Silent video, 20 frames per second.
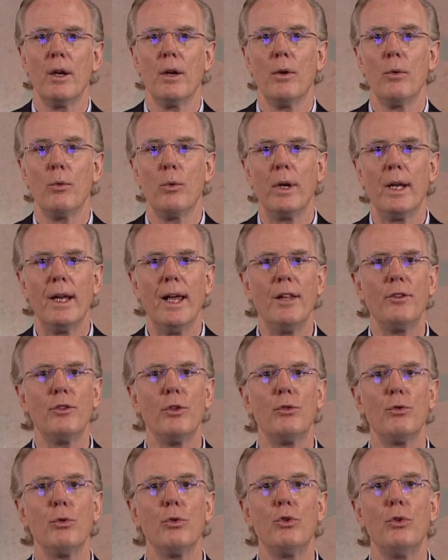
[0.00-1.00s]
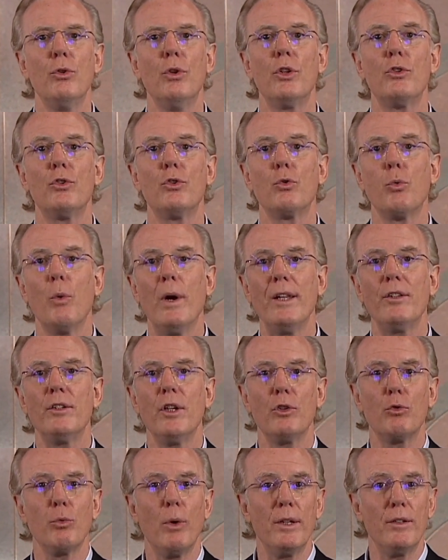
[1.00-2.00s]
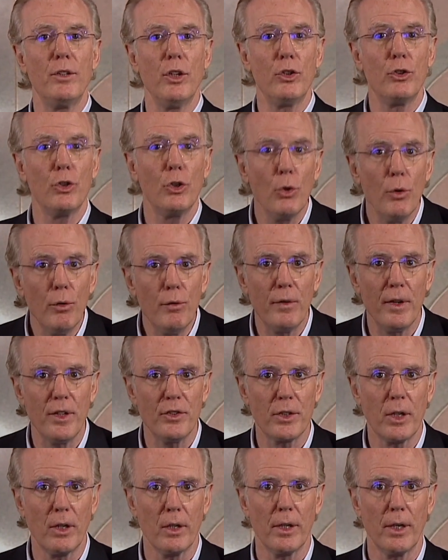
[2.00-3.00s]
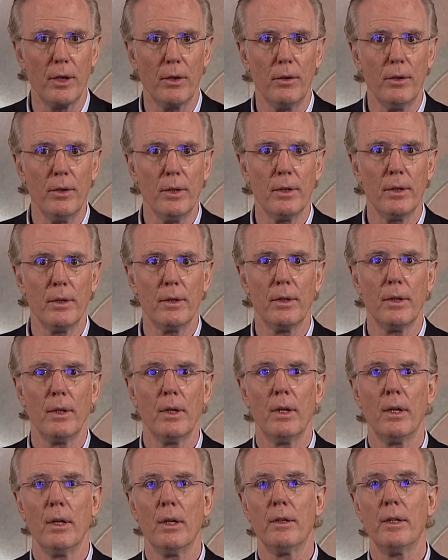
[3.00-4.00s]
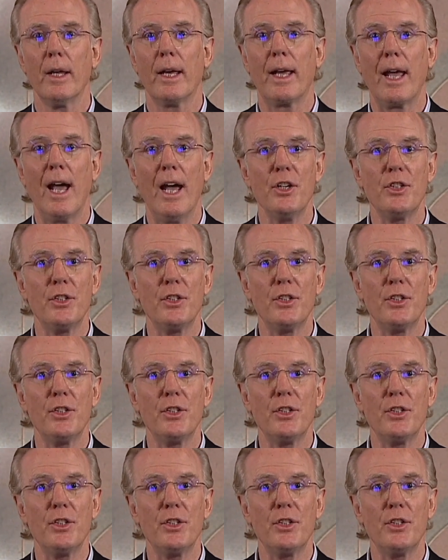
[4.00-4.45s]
Related to the 2022 fiscal year, the cash